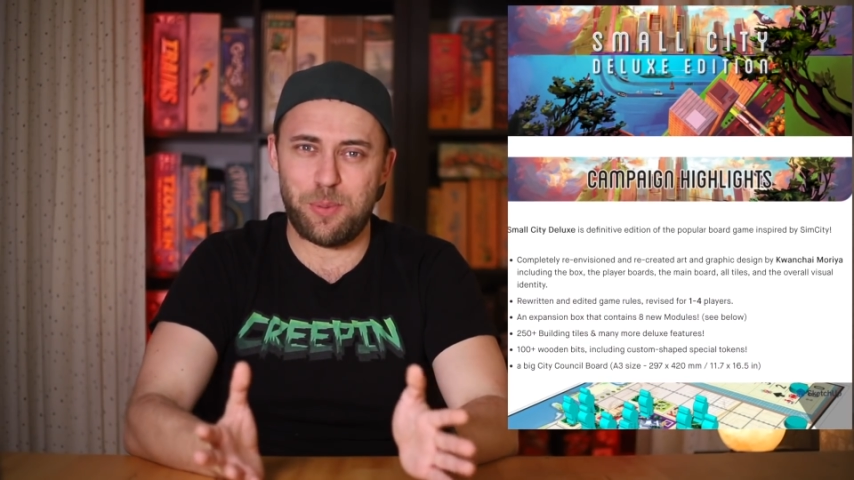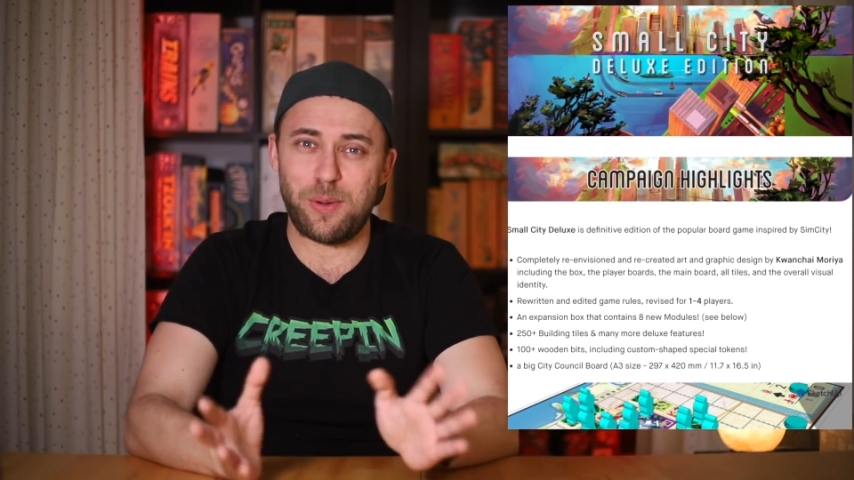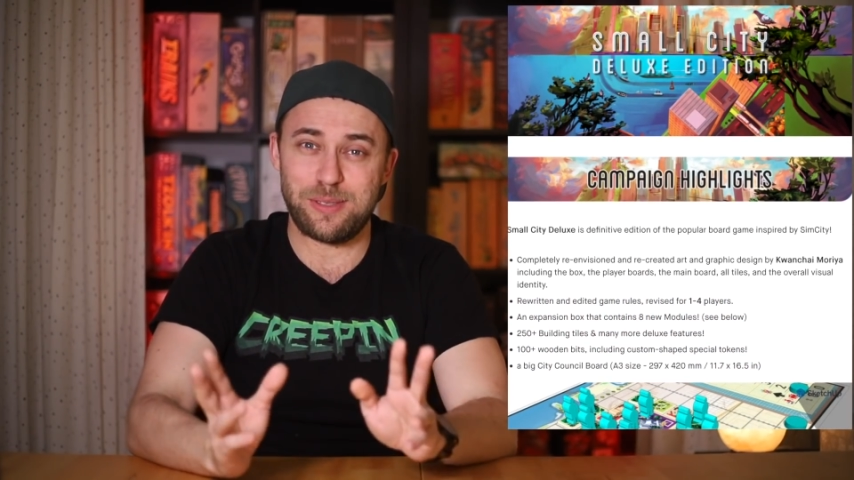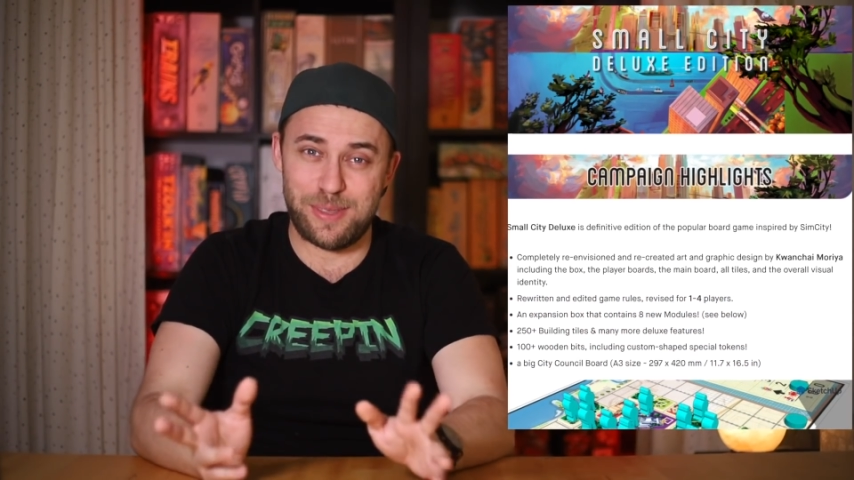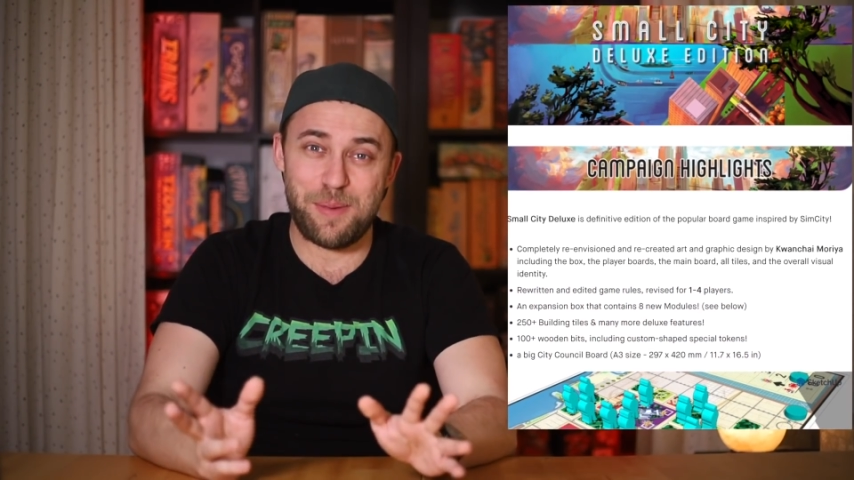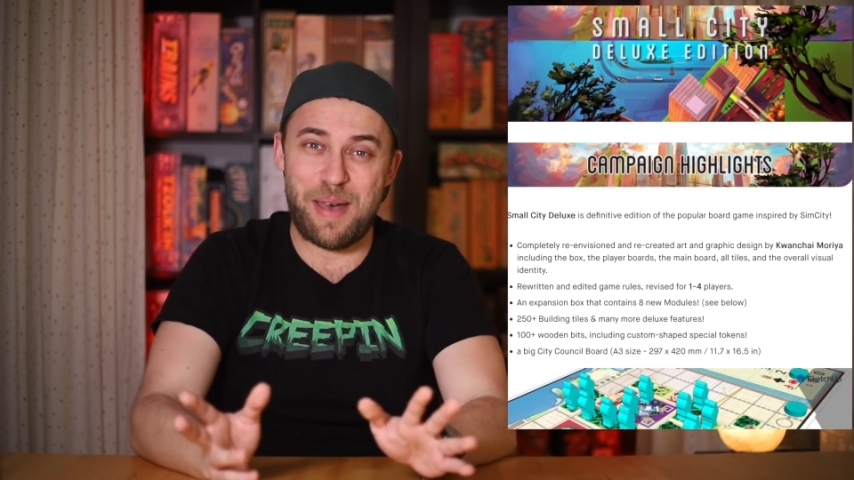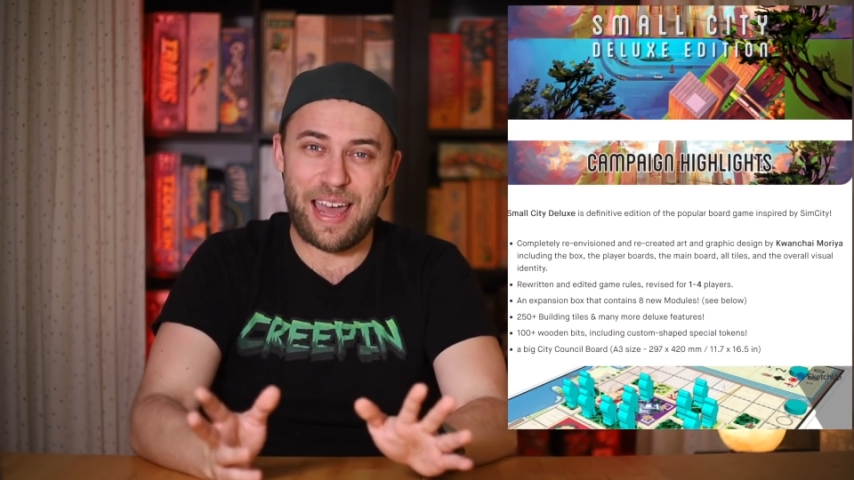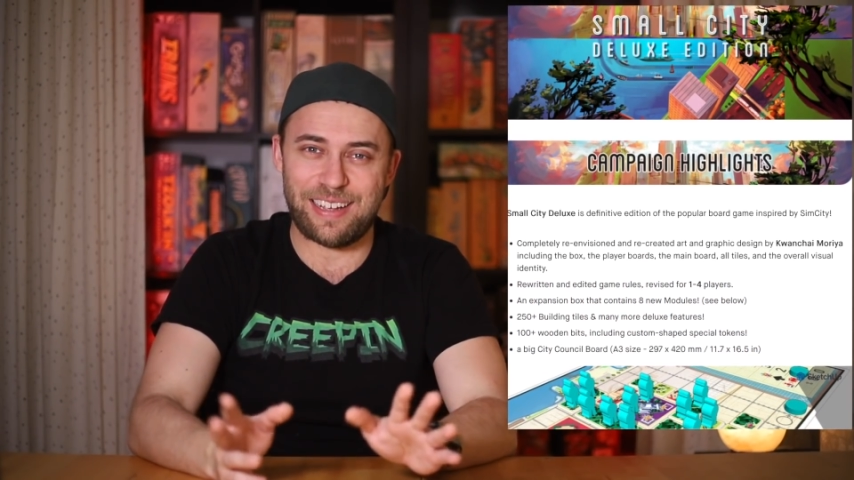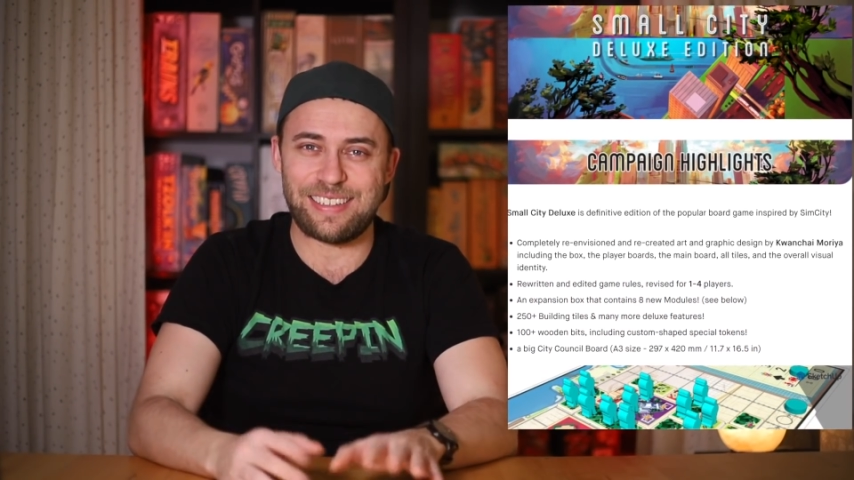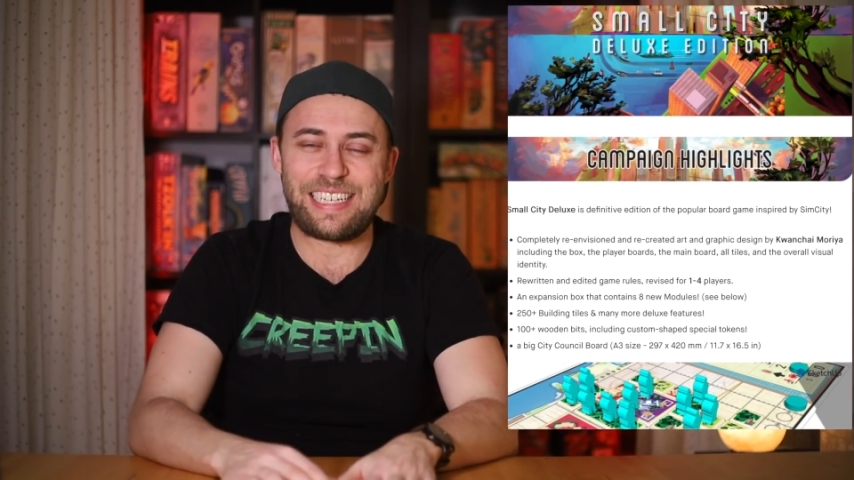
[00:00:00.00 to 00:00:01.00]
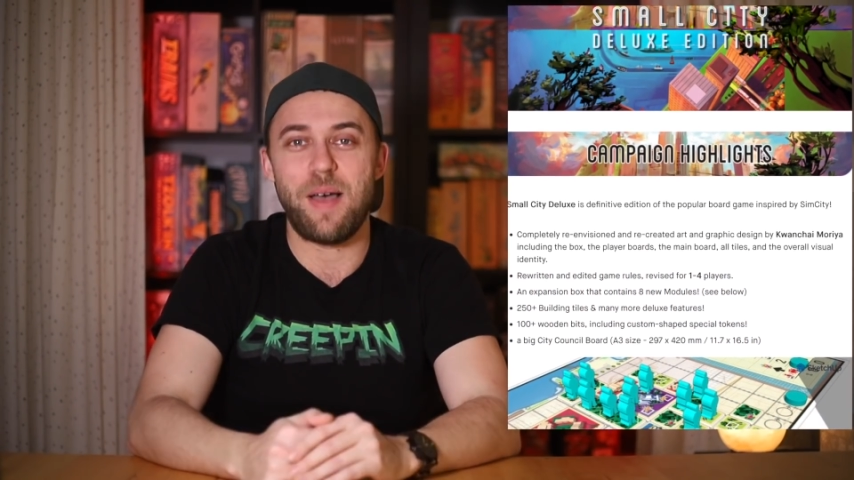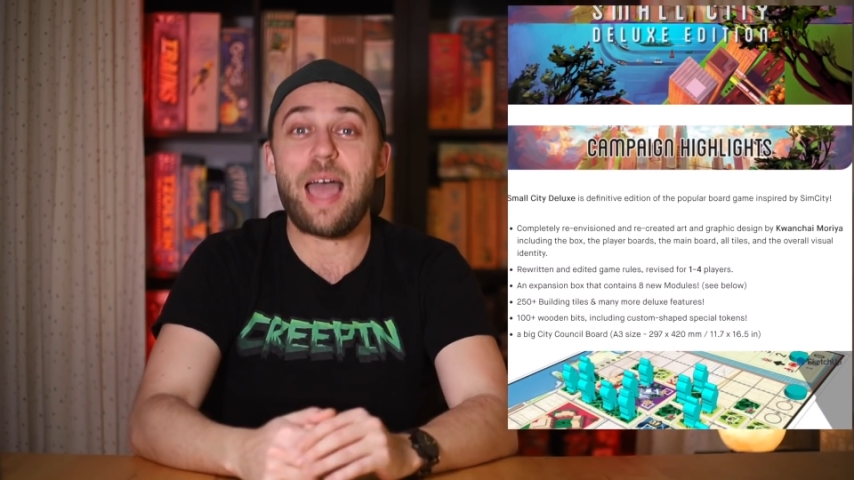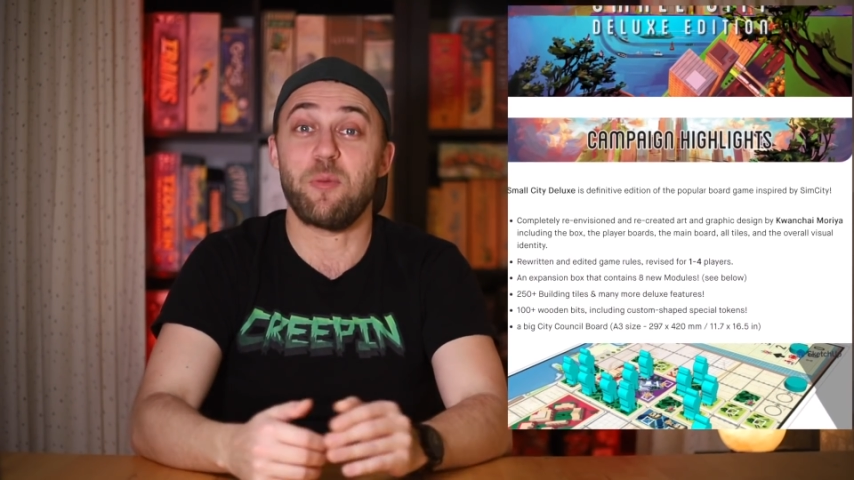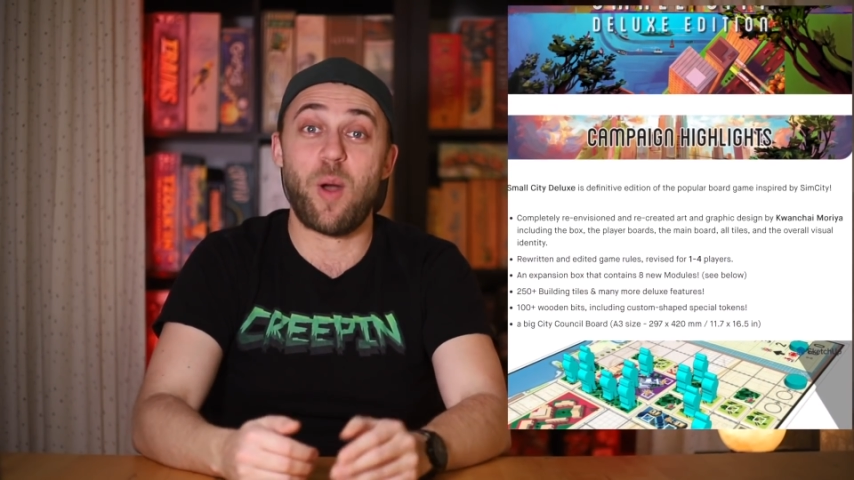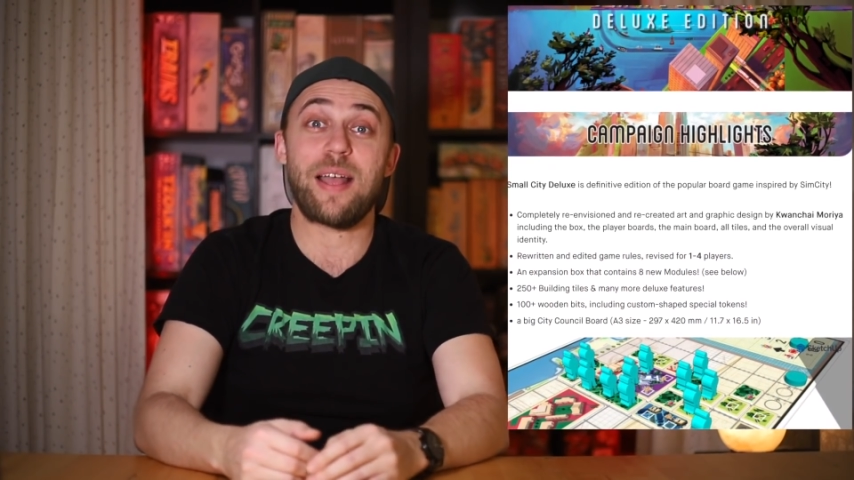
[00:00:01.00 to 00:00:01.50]
points thematically
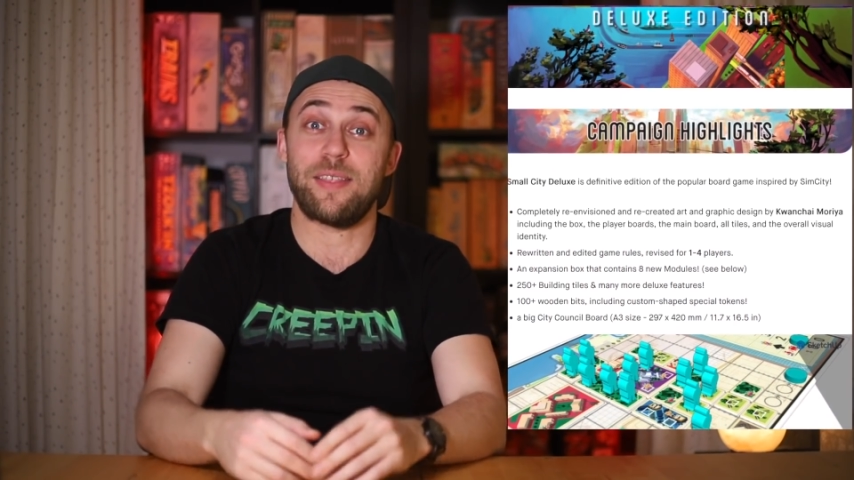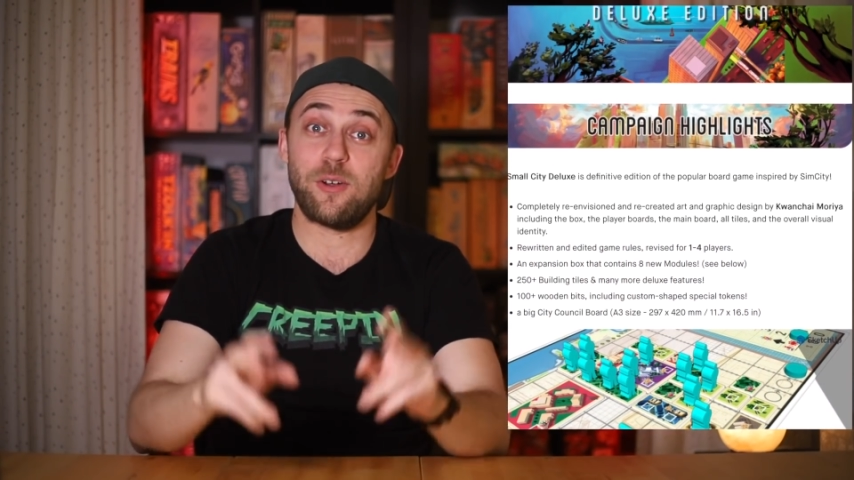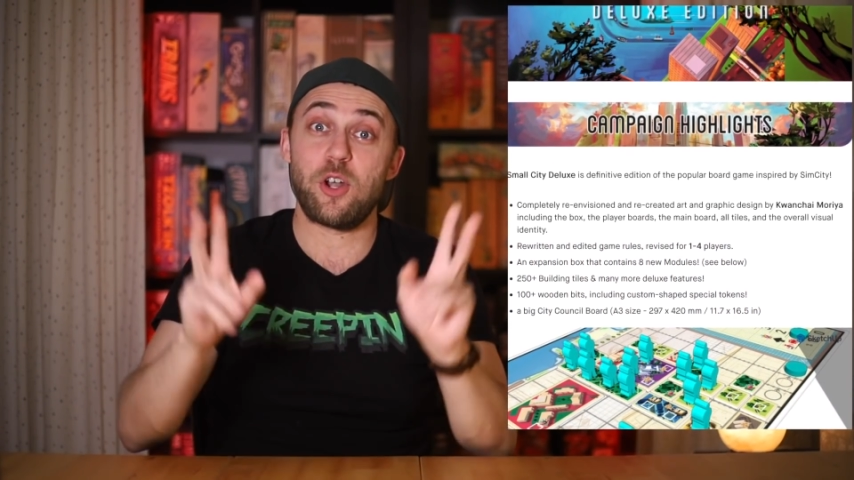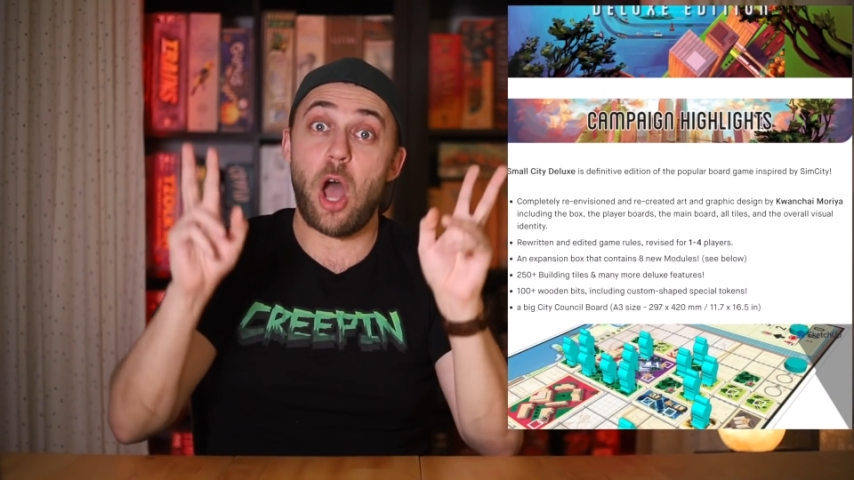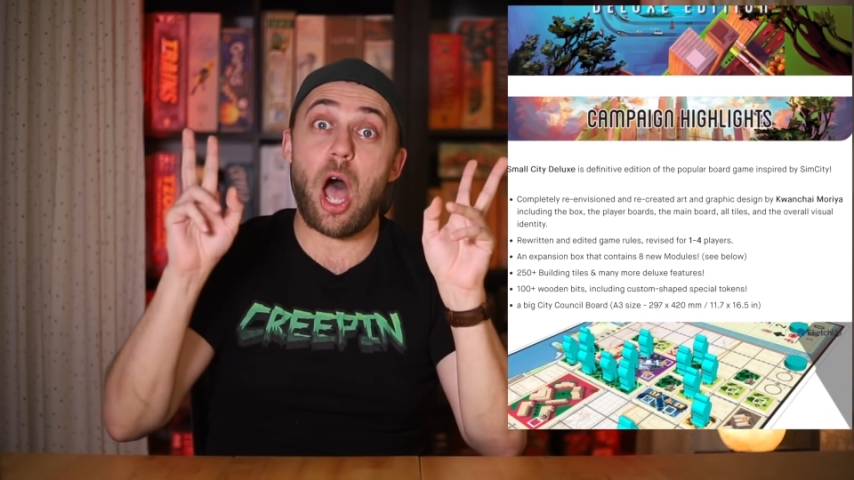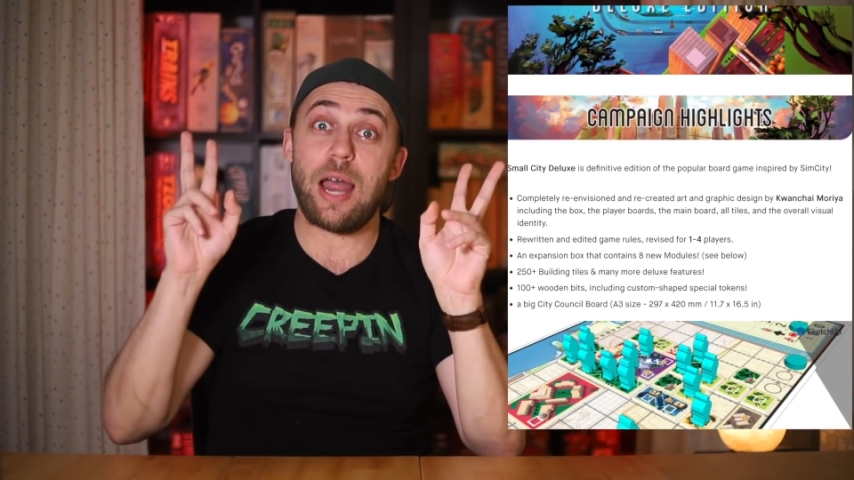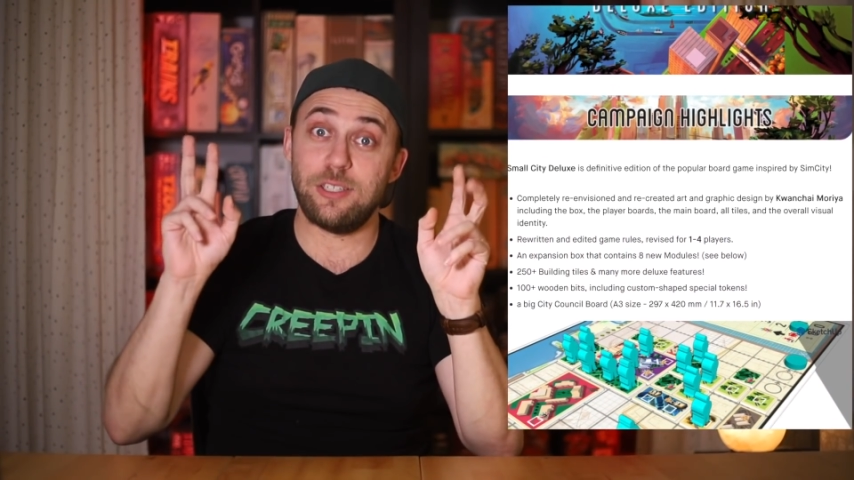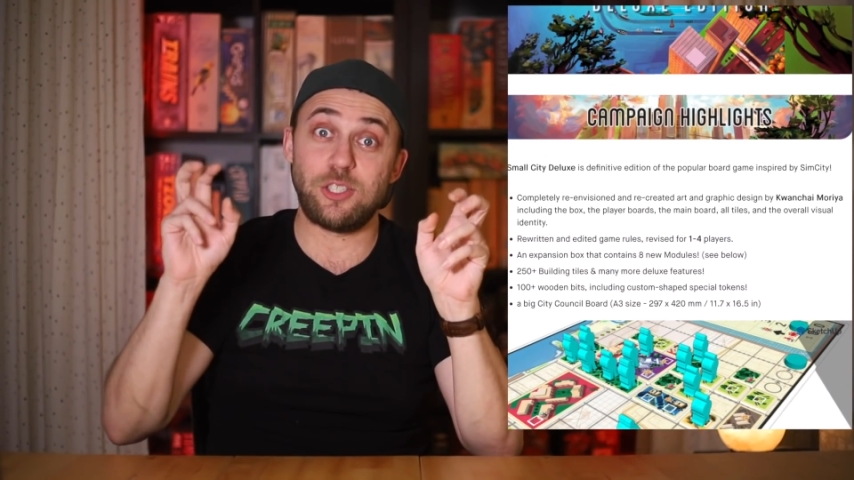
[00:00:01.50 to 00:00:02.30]
and why they're not